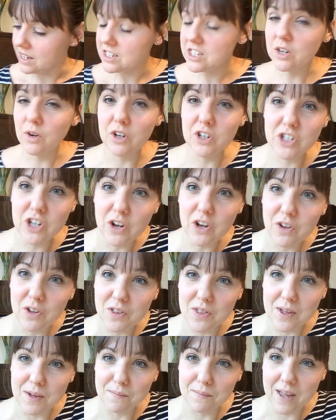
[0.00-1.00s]
So I'll show you
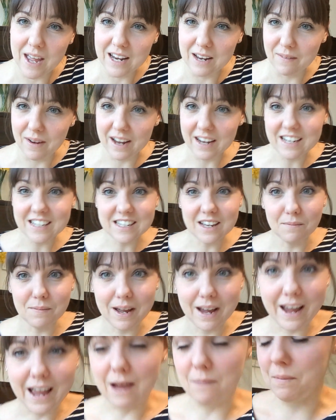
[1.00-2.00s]
them anyway, because I'm
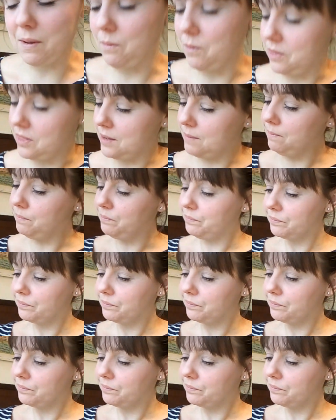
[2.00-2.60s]
now happy with them.